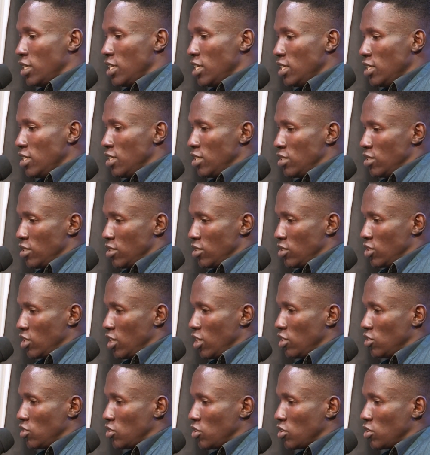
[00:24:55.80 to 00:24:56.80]
And then there's a
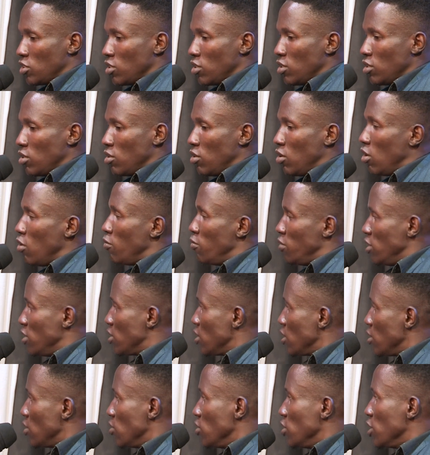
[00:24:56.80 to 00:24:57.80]
church of
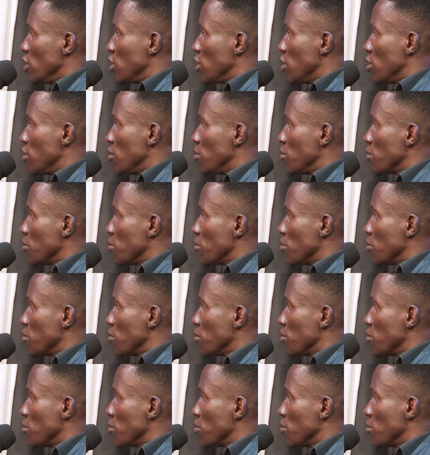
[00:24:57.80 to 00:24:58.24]
the Thessalonica.